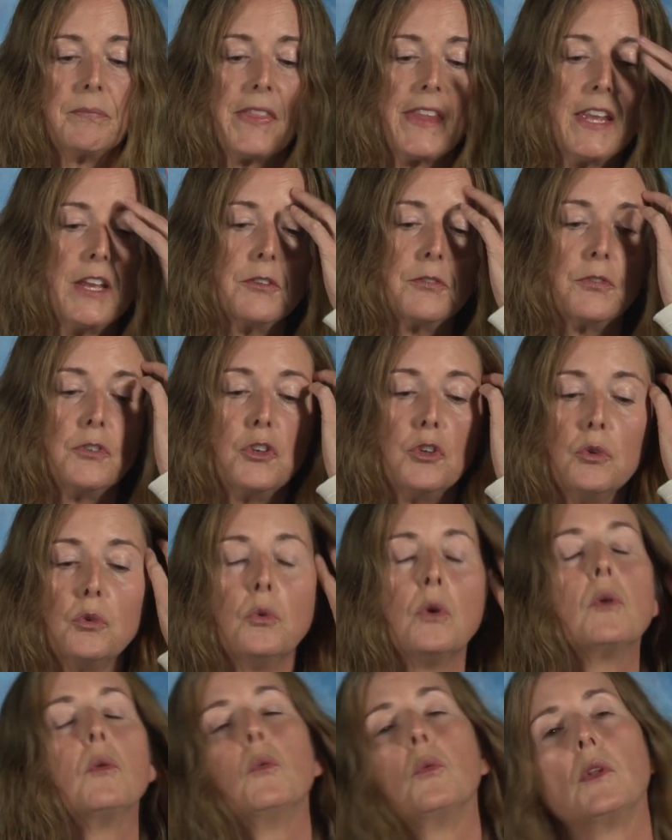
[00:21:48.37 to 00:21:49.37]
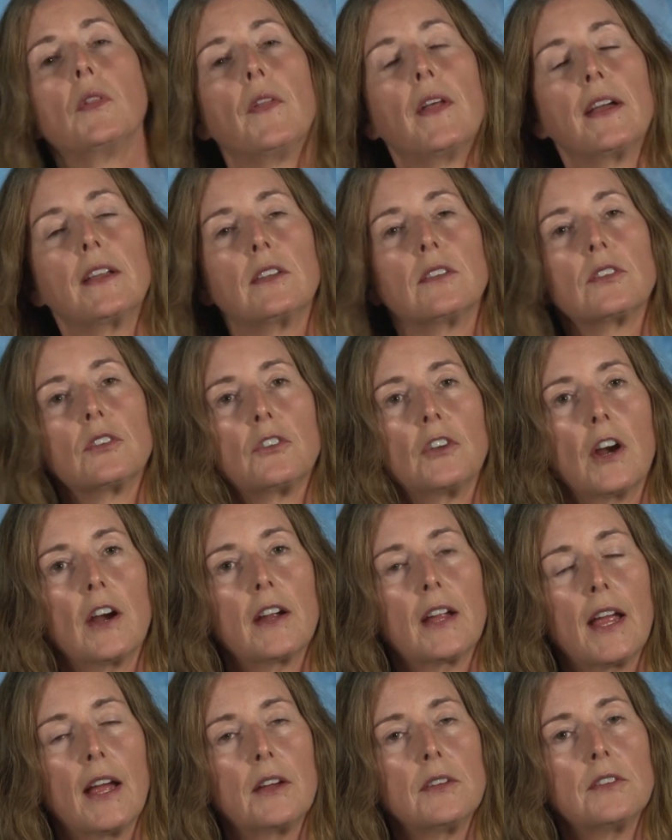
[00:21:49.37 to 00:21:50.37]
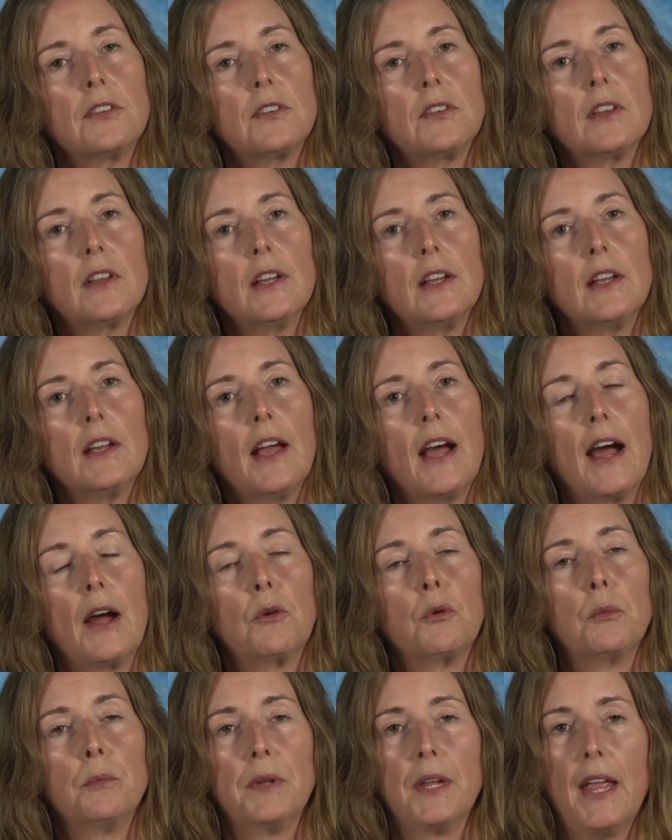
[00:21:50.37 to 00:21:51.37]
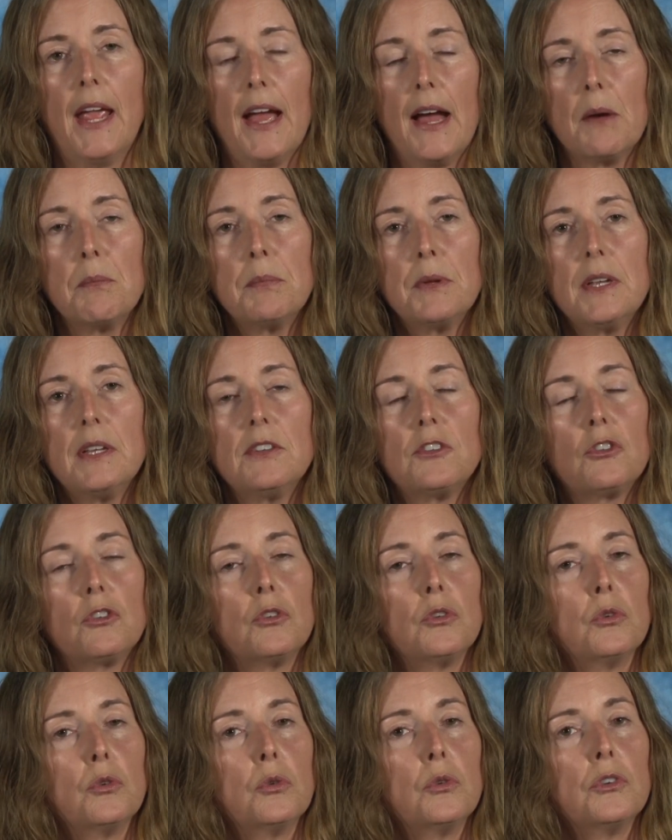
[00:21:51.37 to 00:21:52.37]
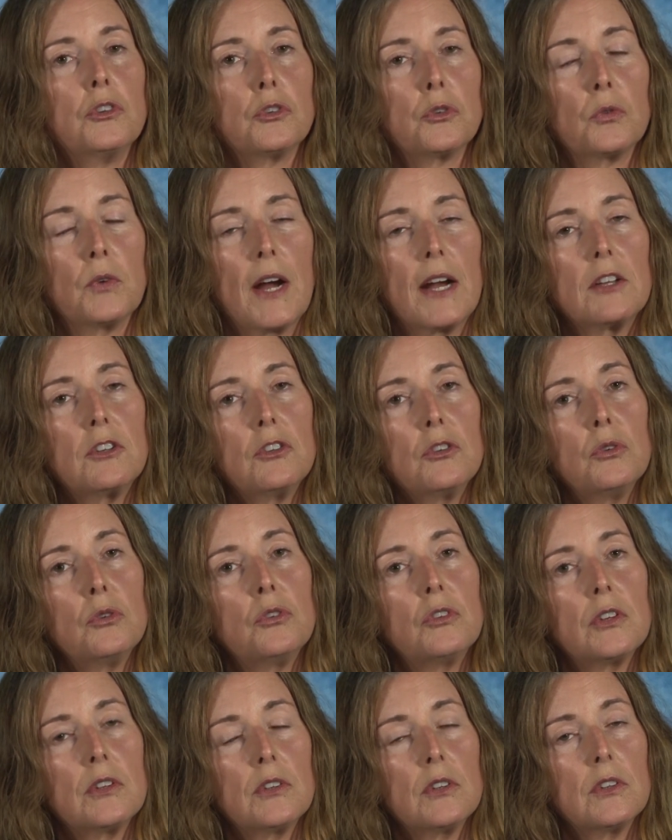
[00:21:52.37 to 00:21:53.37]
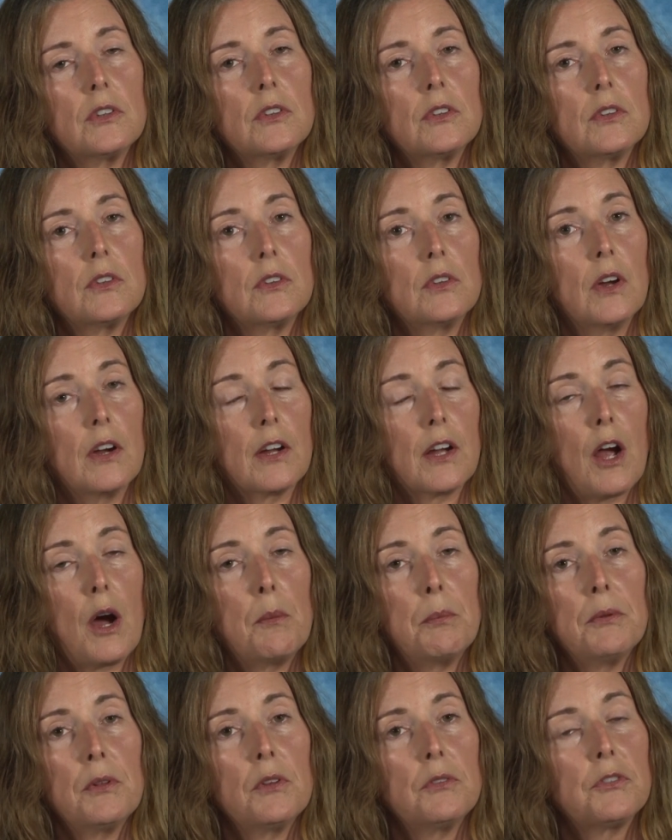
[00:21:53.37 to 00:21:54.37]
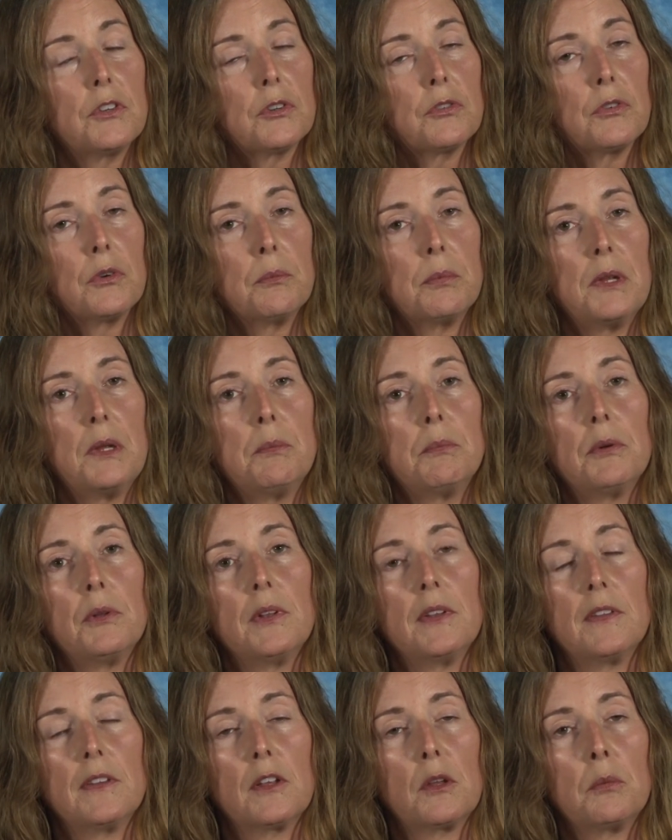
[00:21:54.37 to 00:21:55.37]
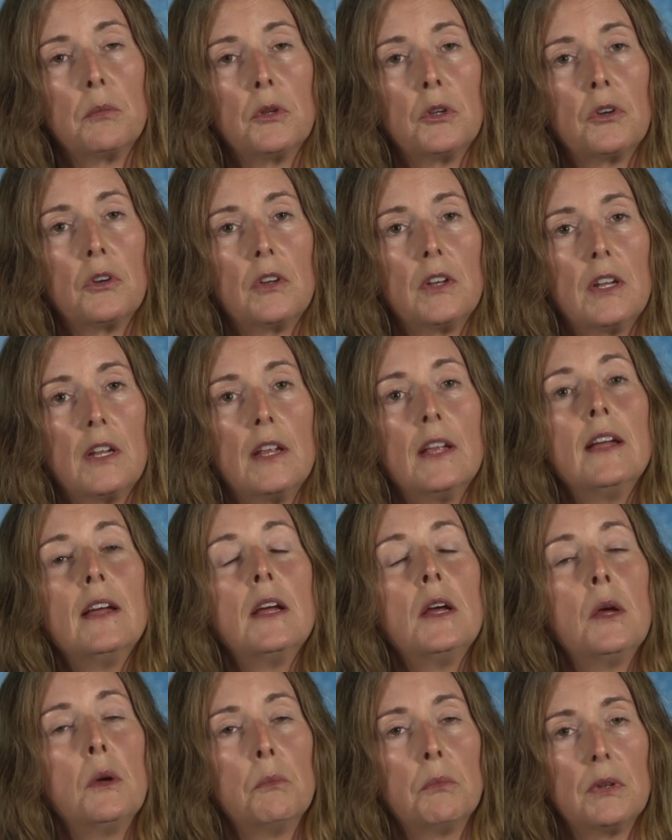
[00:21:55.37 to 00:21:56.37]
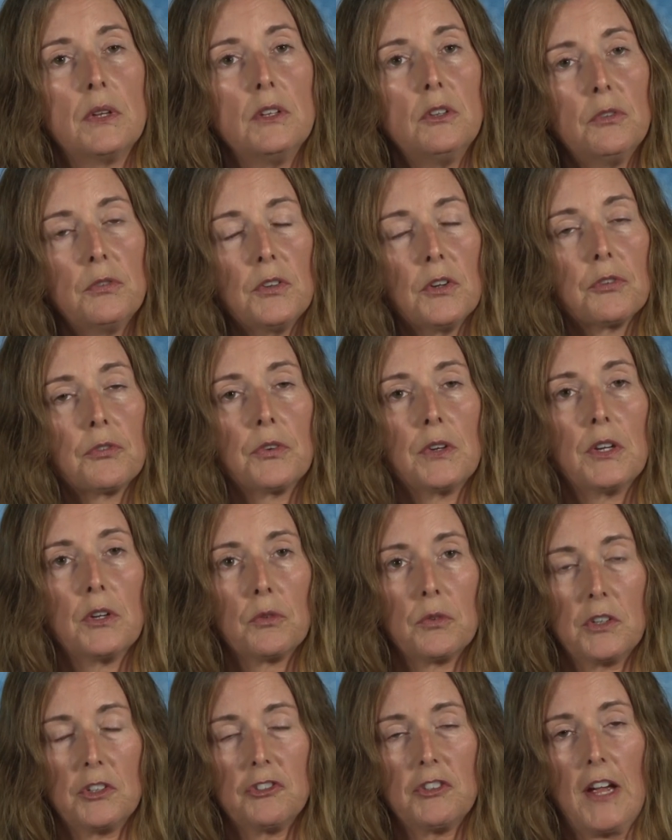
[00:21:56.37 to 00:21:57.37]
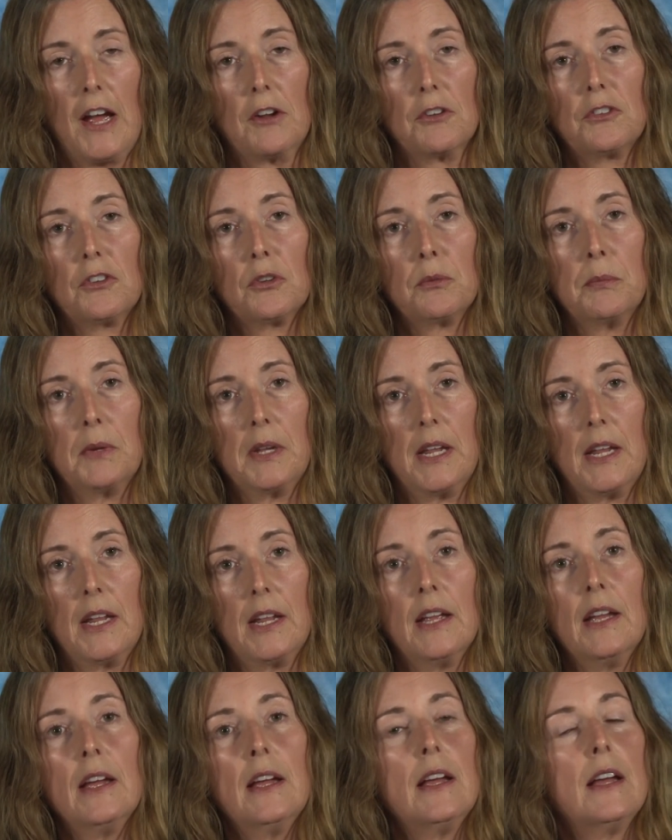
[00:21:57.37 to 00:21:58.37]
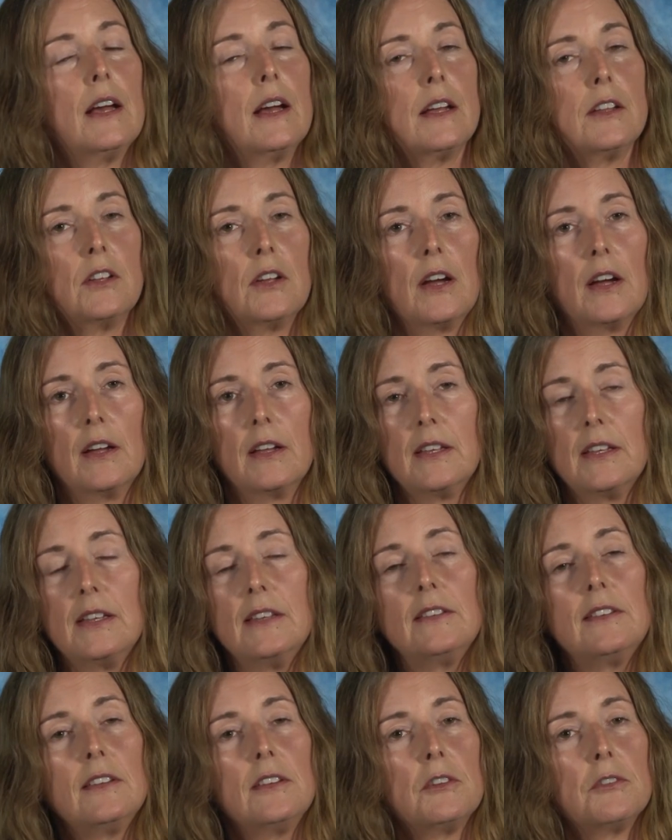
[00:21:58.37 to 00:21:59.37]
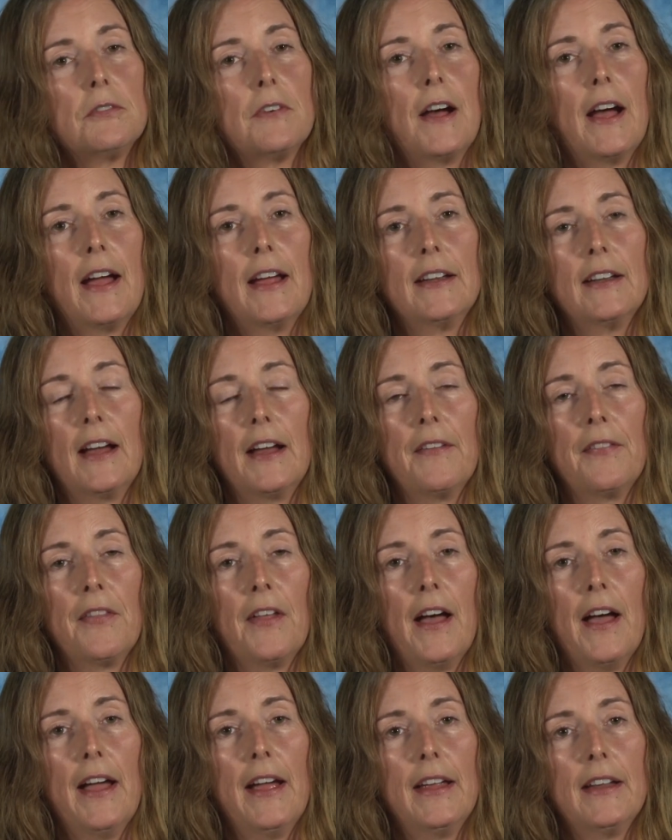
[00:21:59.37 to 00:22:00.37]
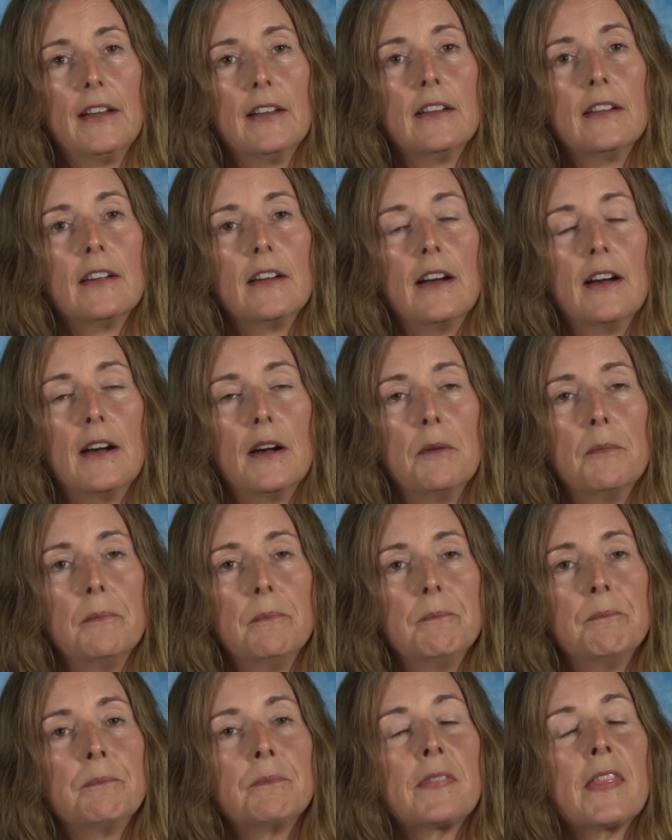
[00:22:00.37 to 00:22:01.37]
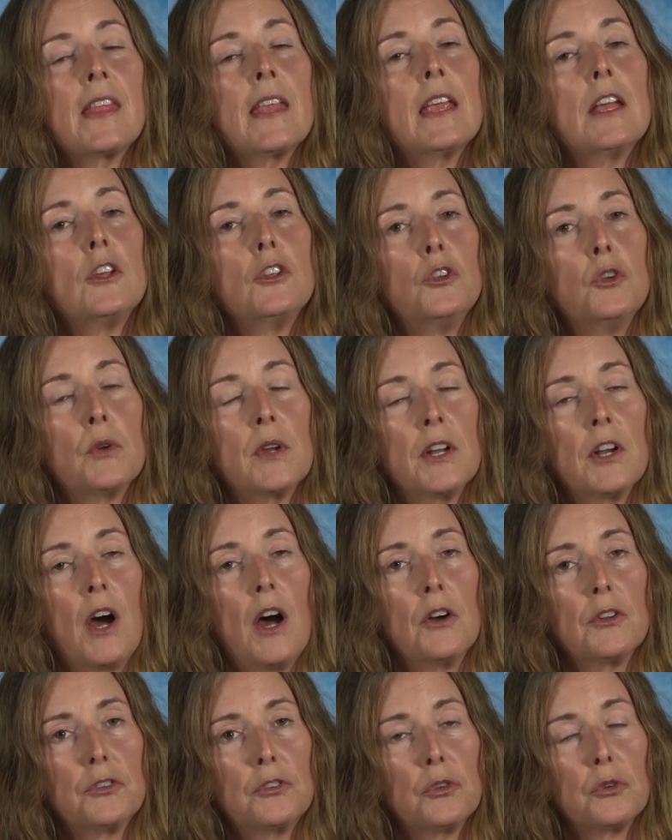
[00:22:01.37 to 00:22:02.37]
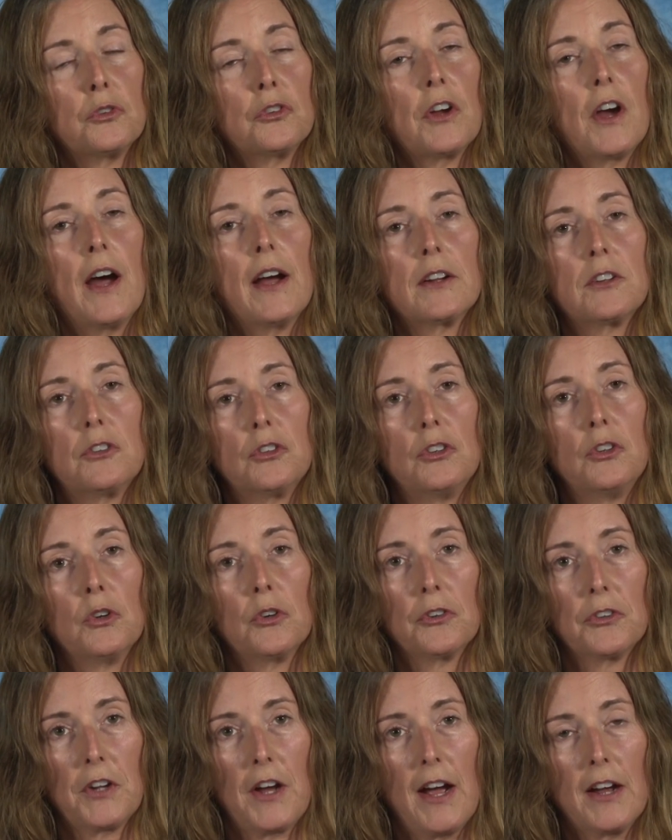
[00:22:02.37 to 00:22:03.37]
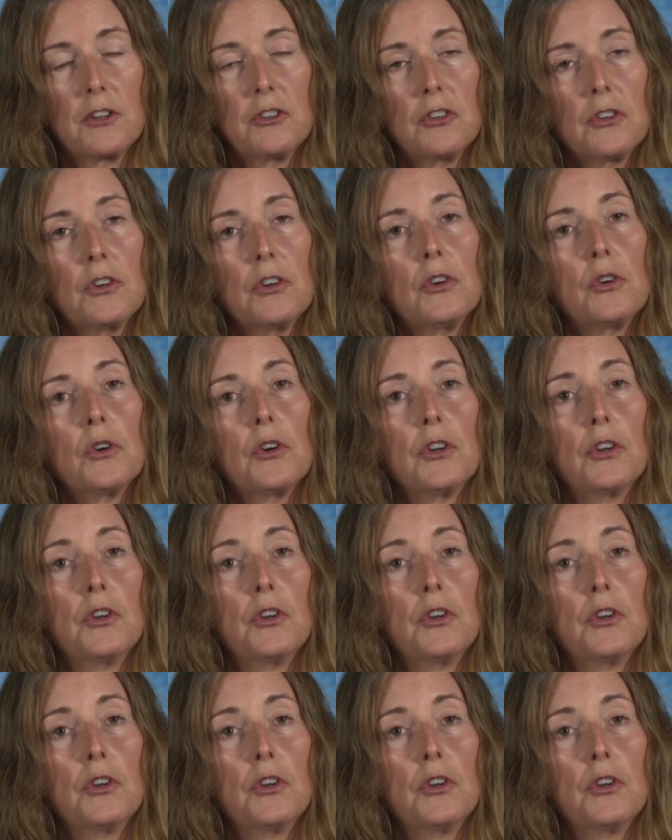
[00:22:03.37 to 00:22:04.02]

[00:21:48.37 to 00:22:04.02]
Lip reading: If you would like to start counseling, I will be happy to direct you to a couple of different people in the community. Please feel free to reach out to me. Easy to find online. You can also talk to your doctor or